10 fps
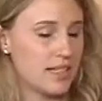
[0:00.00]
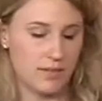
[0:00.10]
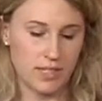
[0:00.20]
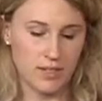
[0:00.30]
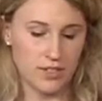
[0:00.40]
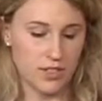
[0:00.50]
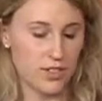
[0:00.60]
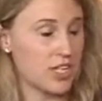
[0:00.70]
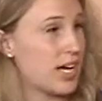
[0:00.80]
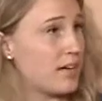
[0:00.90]
It gives
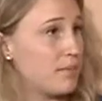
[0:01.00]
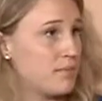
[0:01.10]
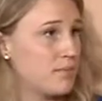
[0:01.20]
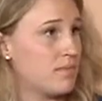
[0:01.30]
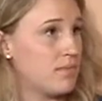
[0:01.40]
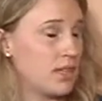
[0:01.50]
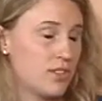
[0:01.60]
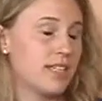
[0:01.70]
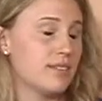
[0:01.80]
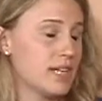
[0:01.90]

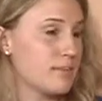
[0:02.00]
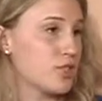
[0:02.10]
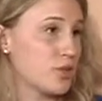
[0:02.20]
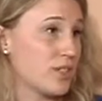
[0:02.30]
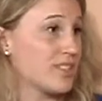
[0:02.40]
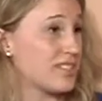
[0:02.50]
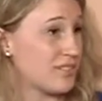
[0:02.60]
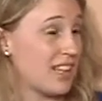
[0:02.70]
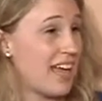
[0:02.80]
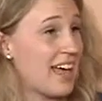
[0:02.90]
gives time to your joints to
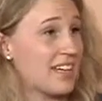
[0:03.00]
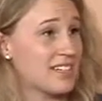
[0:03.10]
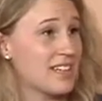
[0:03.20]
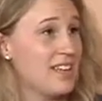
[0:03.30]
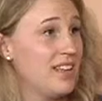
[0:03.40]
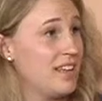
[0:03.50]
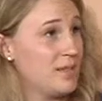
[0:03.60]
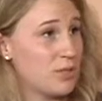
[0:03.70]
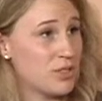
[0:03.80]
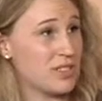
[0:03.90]
relax,
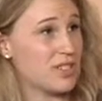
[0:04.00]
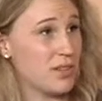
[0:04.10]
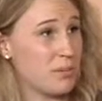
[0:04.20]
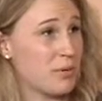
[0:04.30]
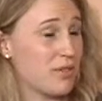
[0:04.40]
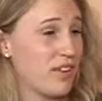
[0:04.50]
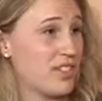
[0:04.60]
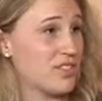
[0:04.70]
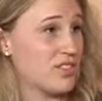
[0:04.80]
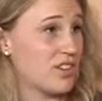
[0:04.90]
which is going to
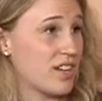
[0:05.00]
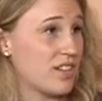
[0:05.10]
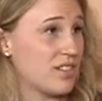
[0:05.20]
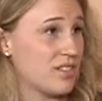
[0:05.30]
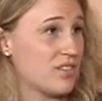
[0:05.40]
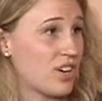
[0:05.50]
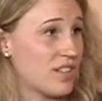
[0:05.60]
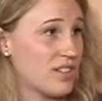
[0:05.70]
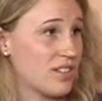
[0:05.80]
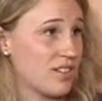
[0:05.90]
prevent strain and stress to